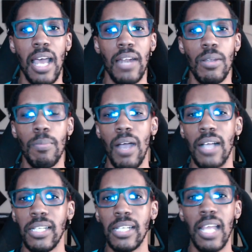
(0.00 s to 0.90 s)
of your
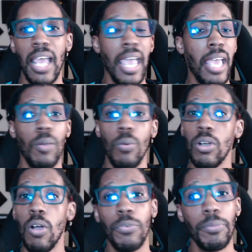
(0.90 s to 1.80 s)
project, and we'll
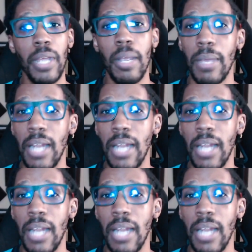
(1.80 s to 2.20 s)
go from there, man.